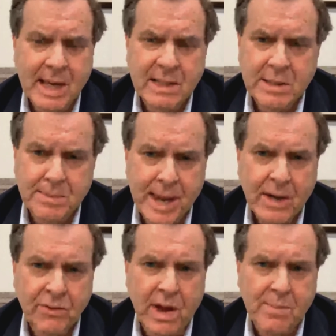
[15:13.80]
against the
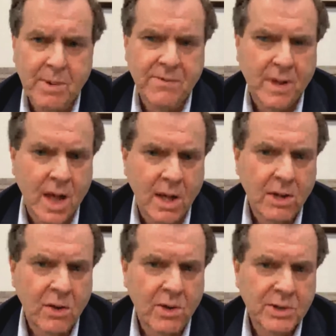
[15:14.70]
backdrop of the
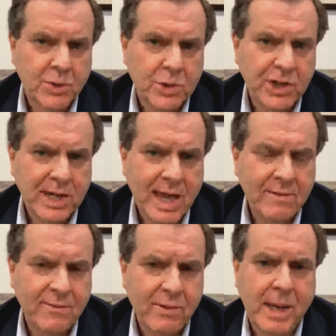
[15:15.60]
Holocaust, which
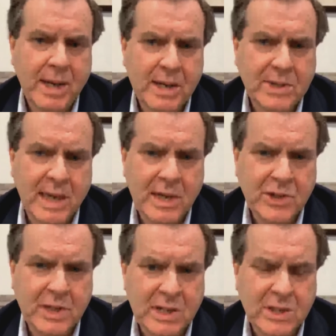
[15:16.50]
again, for many, is
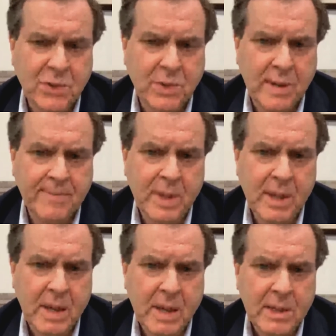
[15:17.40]
ancient history.
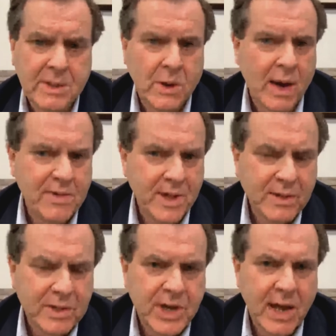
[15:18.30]
So I
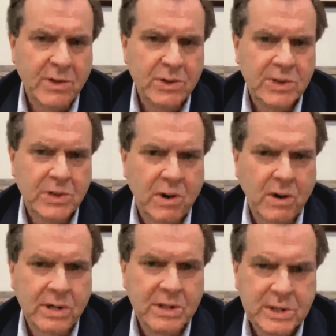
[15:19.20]
think the challenges
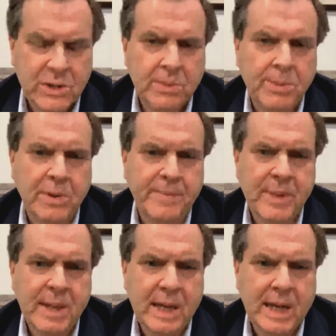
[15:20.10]
are considerable,
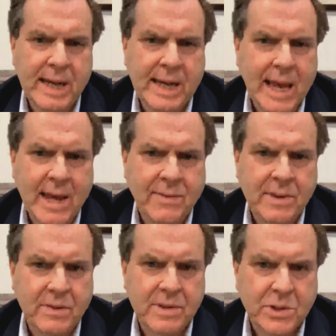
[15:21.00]
and
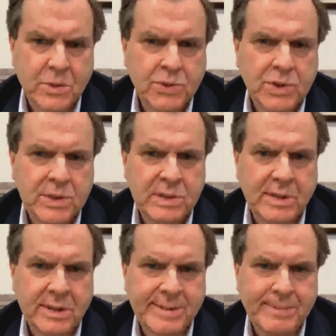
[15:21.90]
the solutions
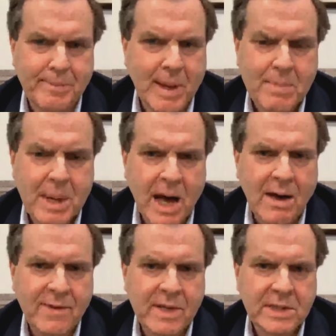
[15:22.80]
may be
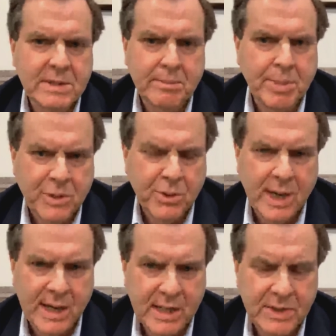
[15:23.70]
obvious, but
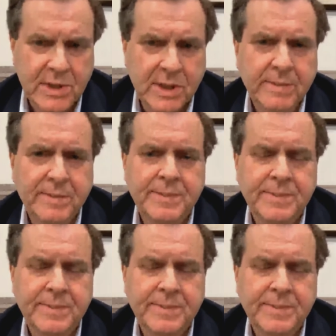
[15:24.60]
they're not easy.